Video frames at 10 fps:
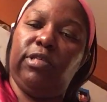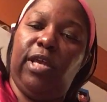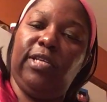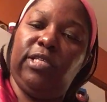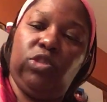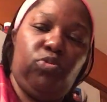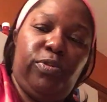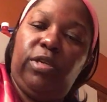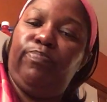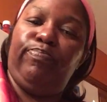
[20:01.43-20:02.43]
like
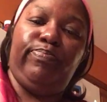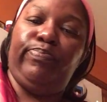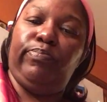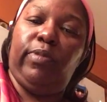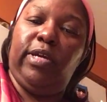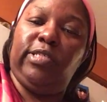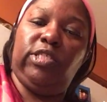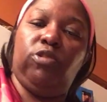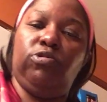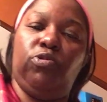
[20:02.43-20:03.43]
soupy. And you
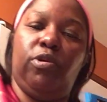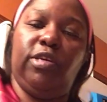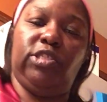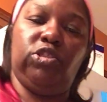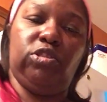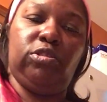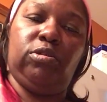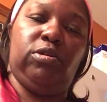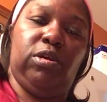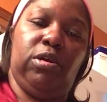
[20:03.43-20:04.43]
don't do all that sugar.
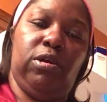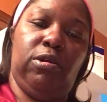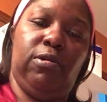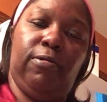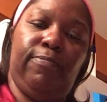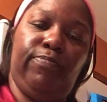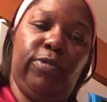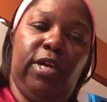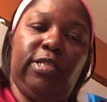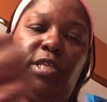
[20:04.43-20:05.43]

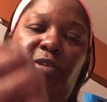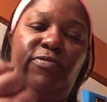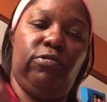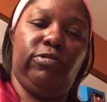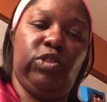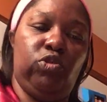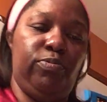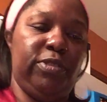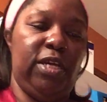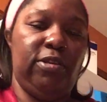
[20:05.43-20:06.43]
You got time for no soup
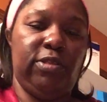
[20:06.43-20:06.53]
potato